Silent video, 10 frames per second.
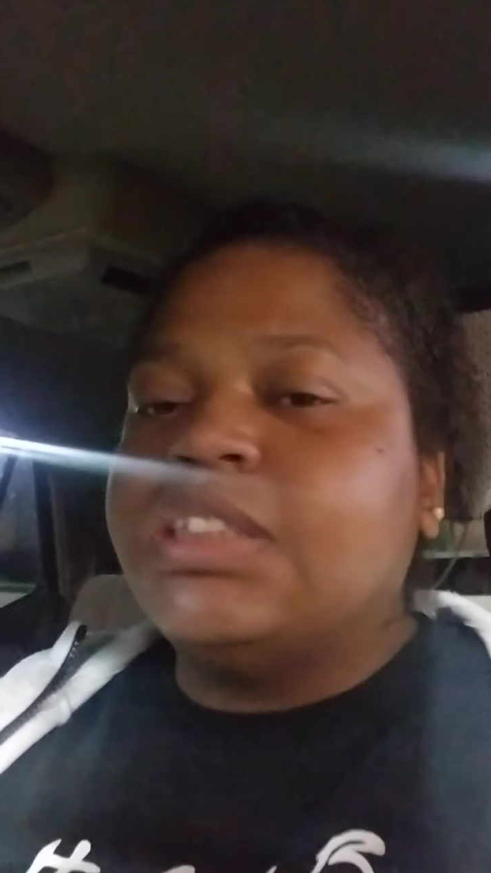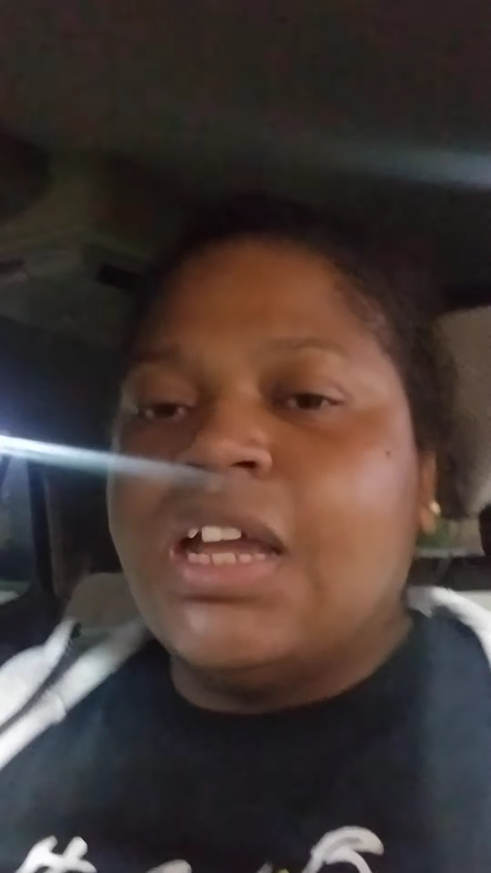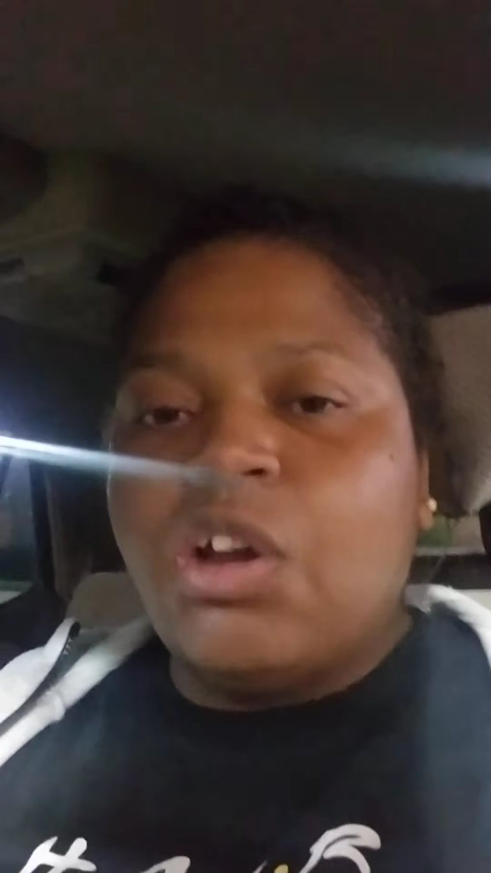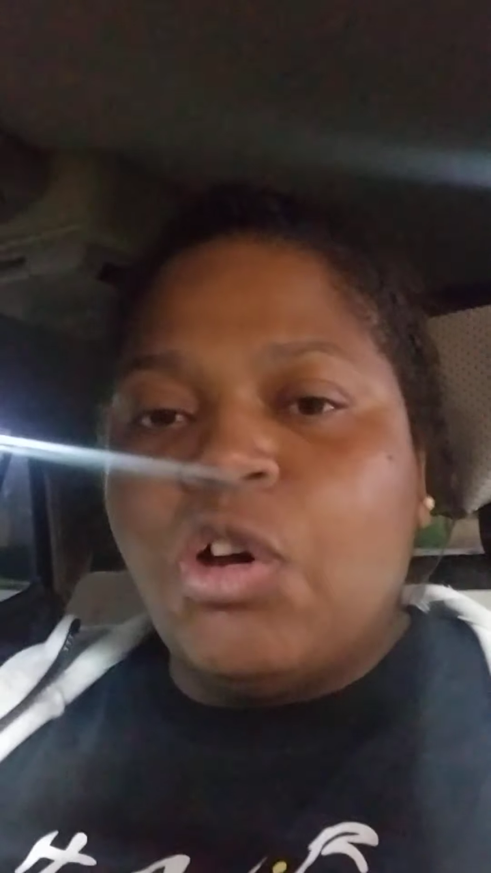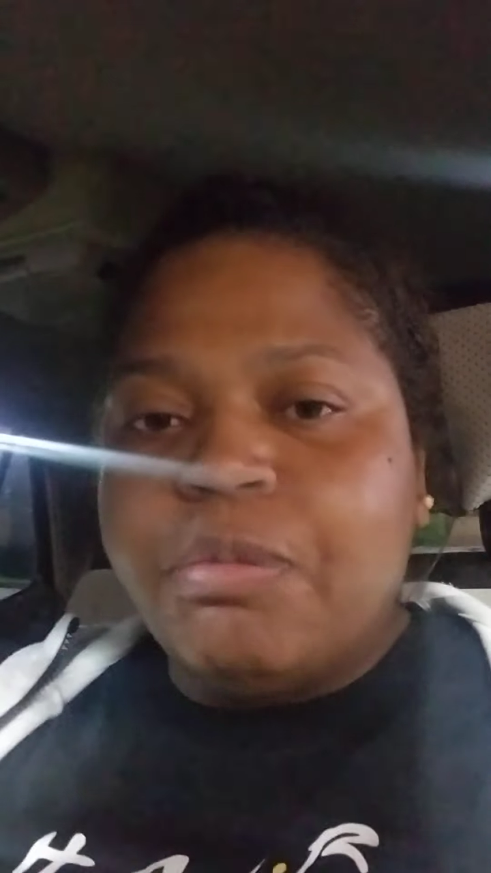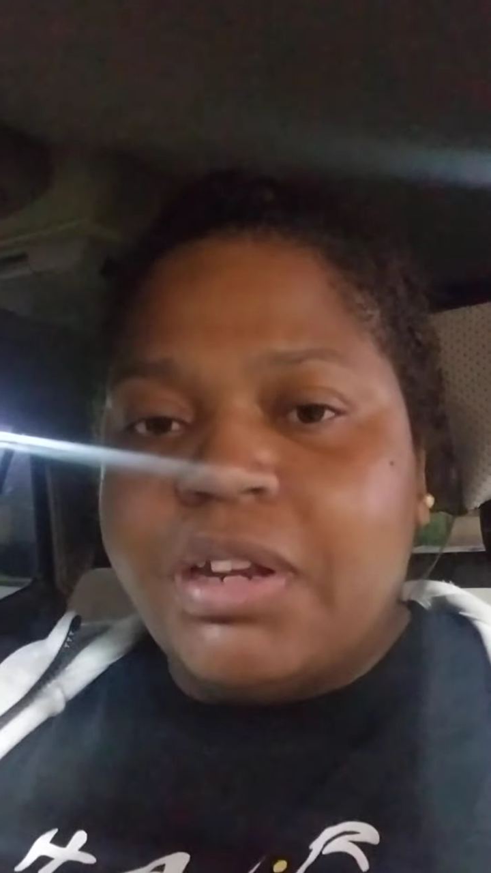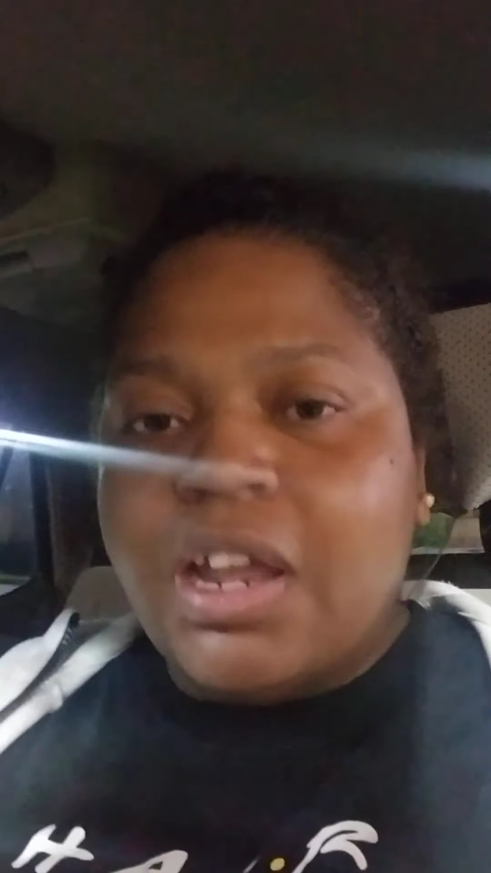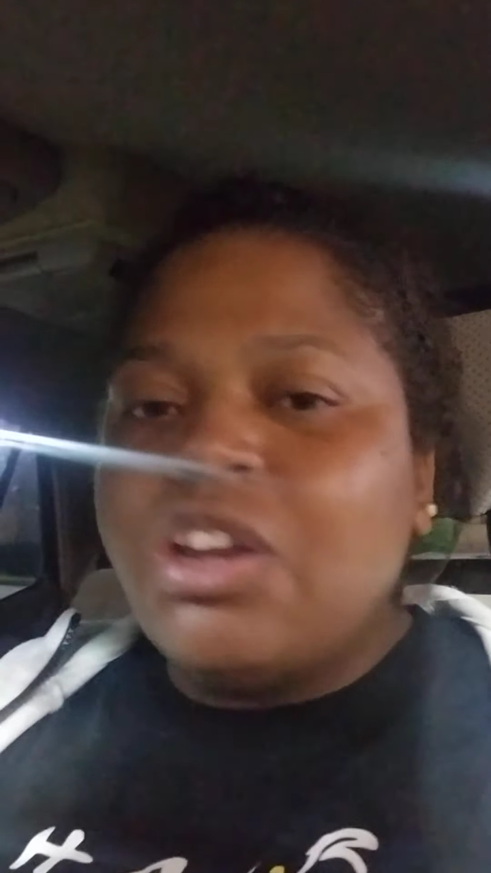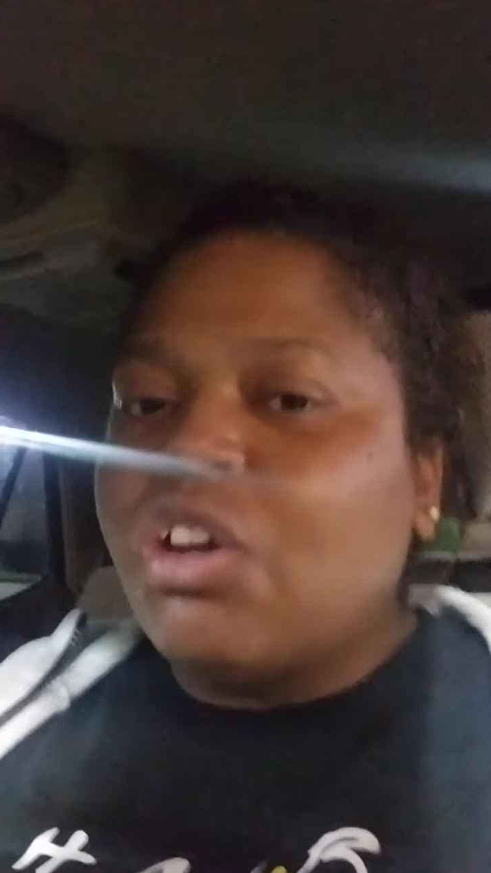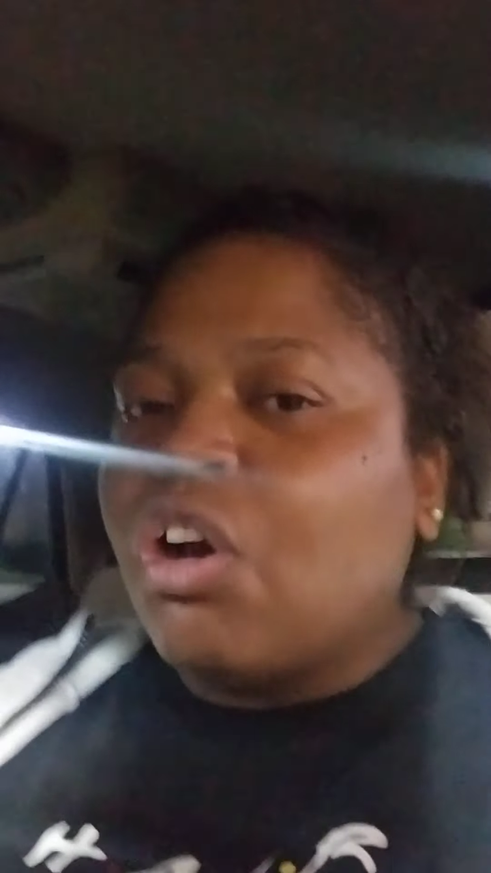that hope and
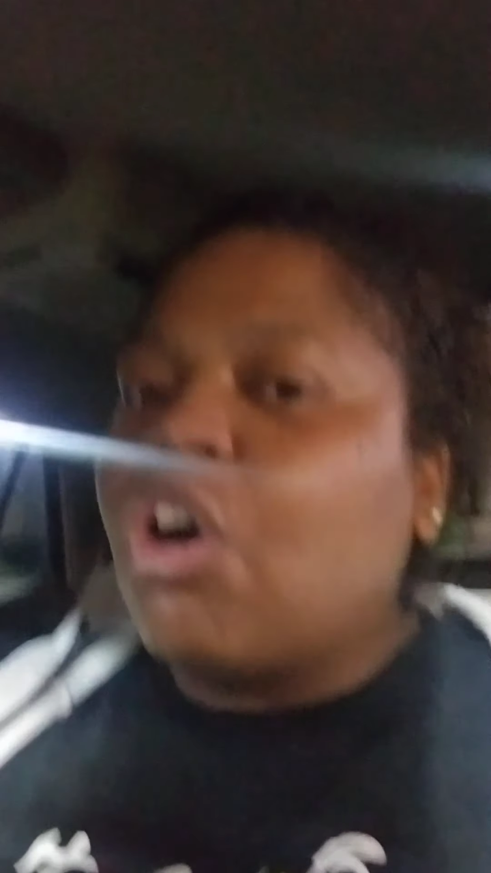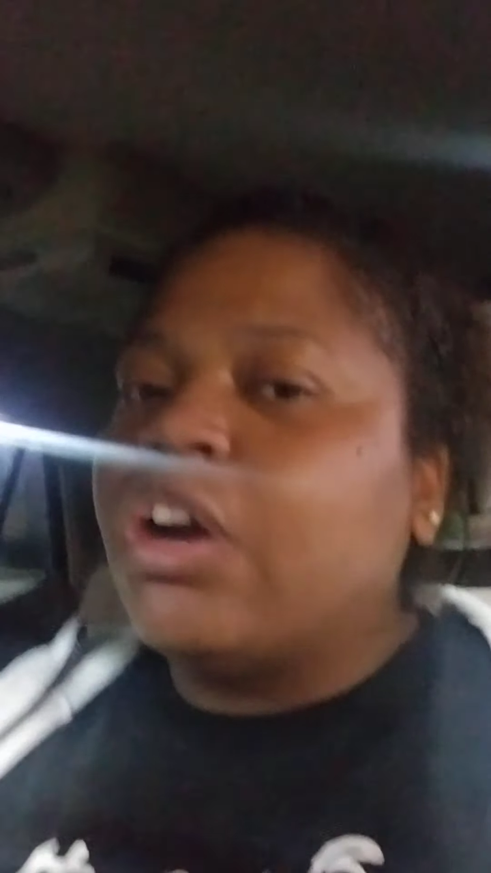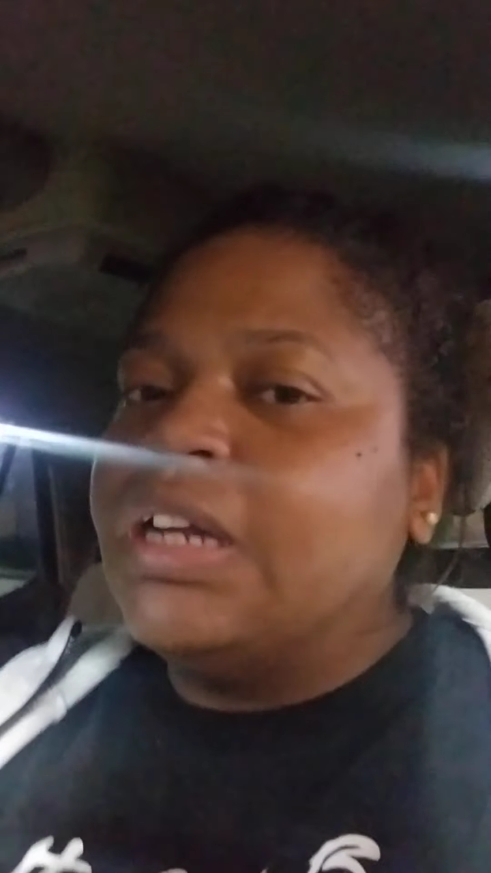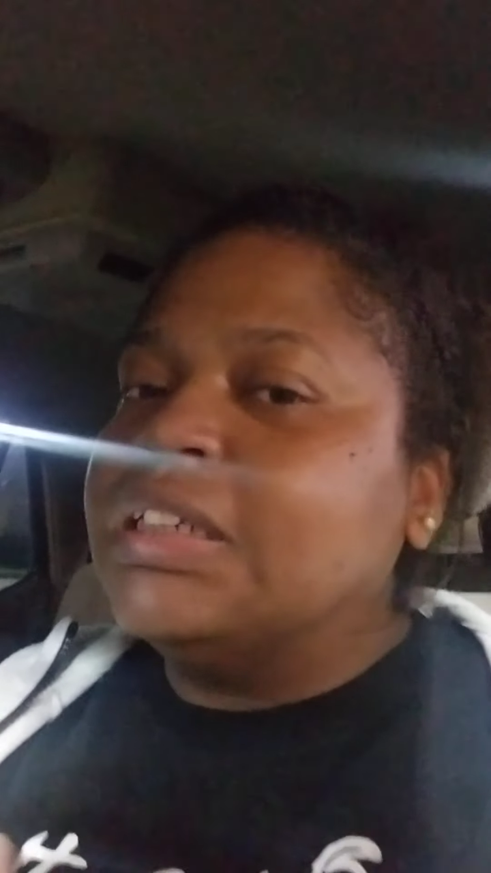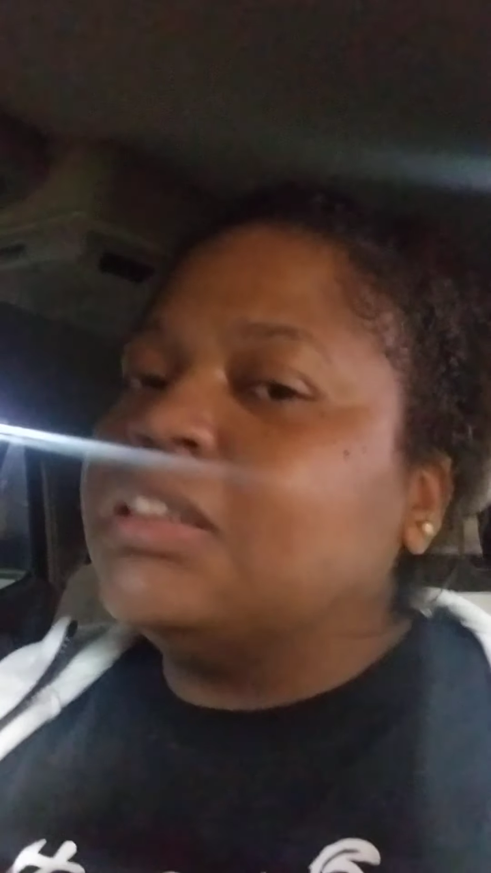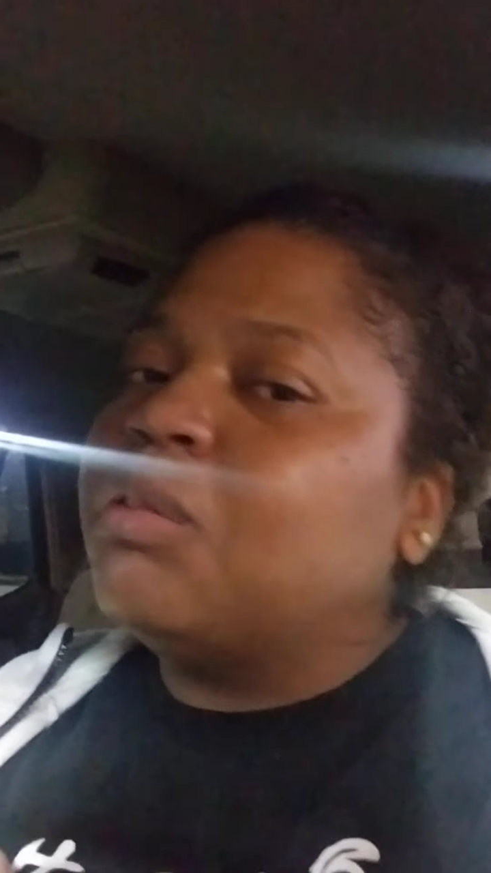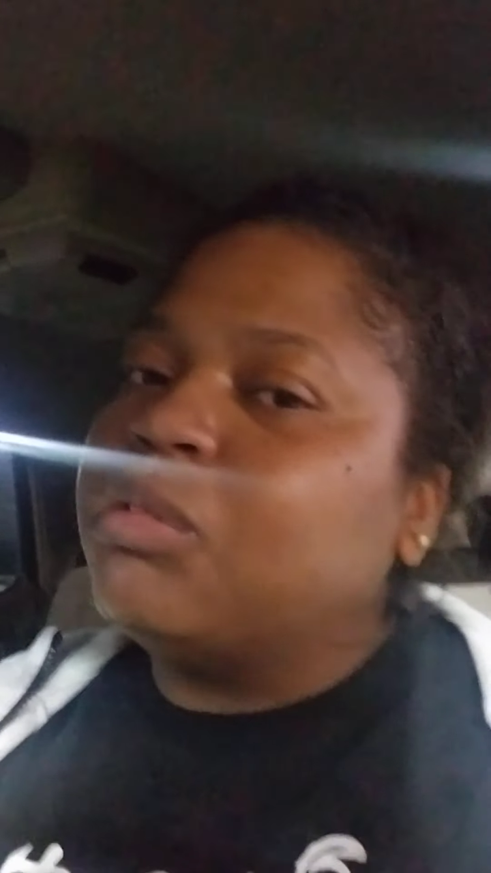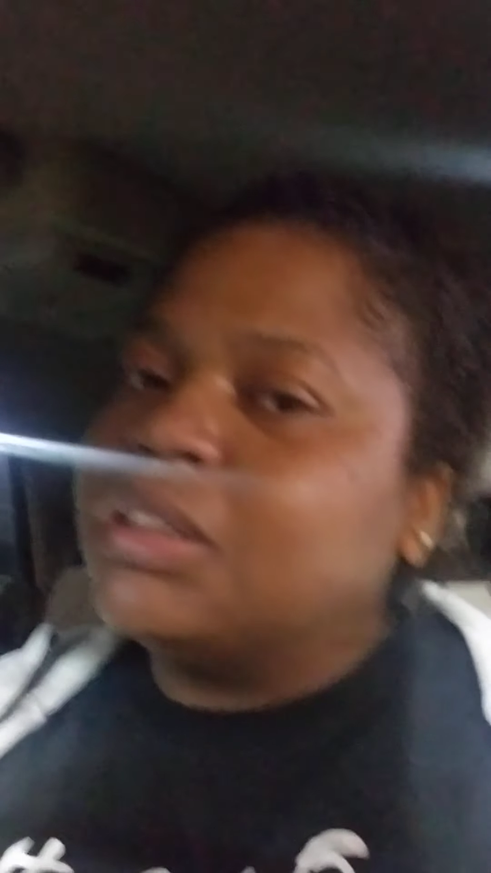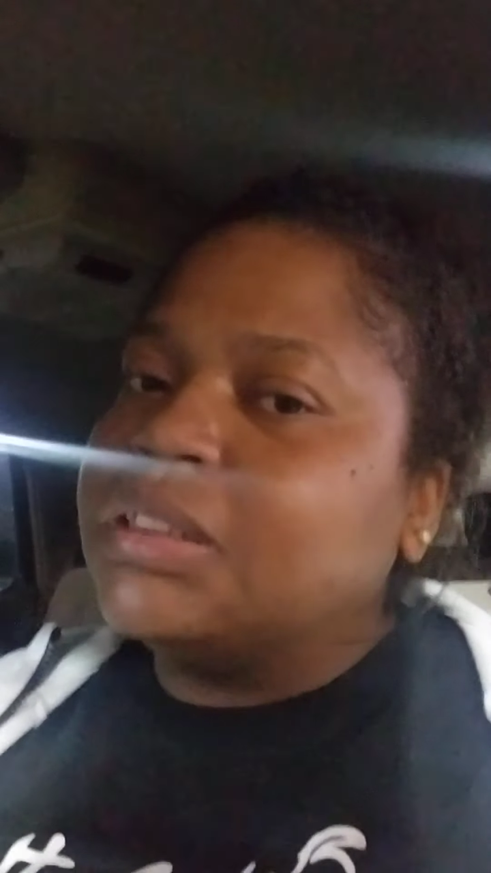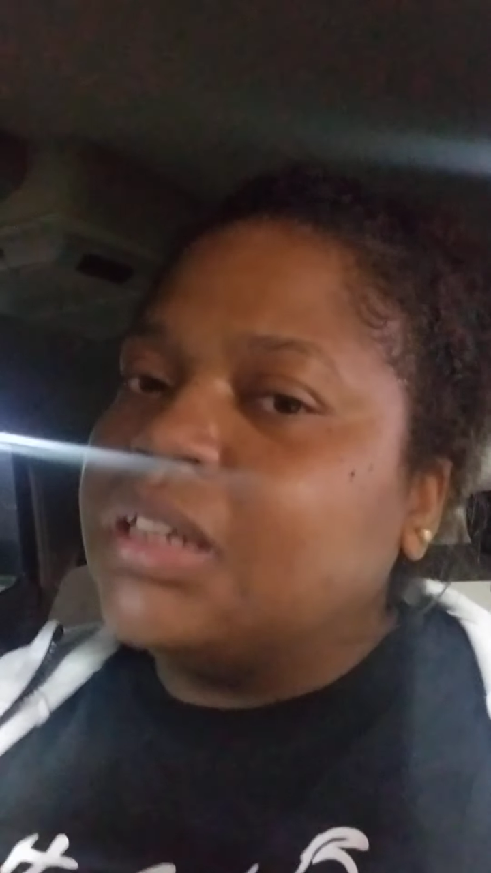now your heart is
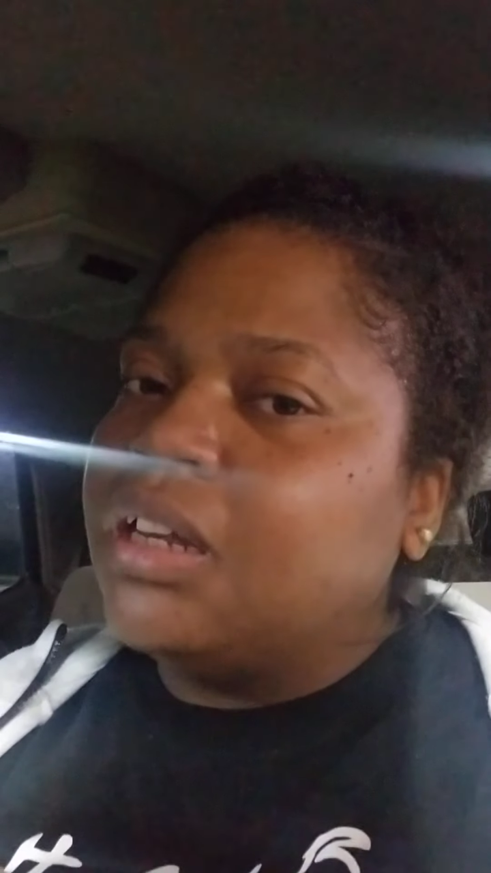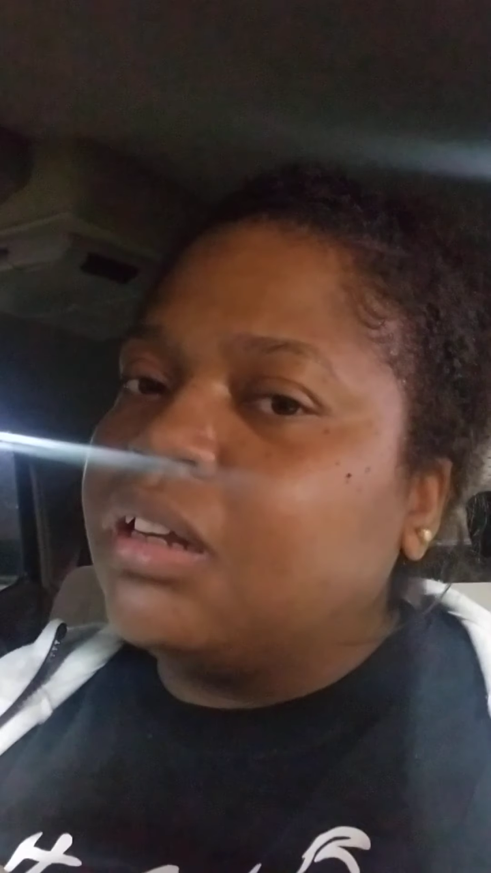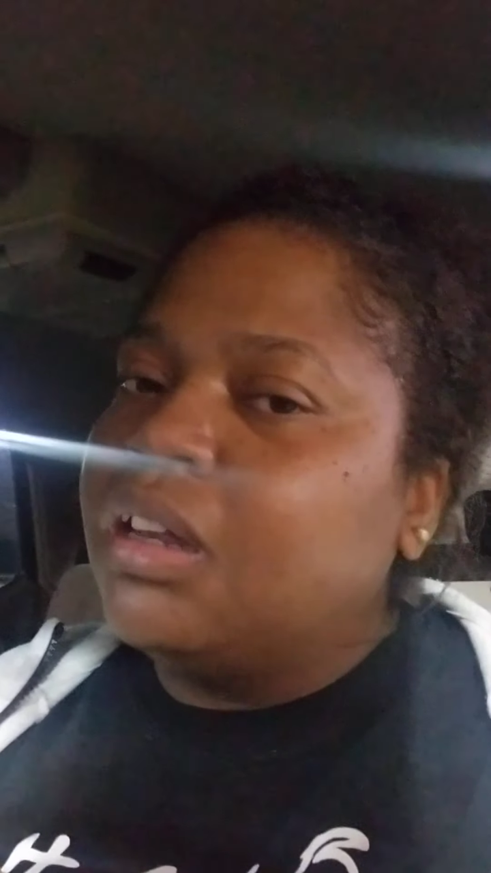somewhat sick.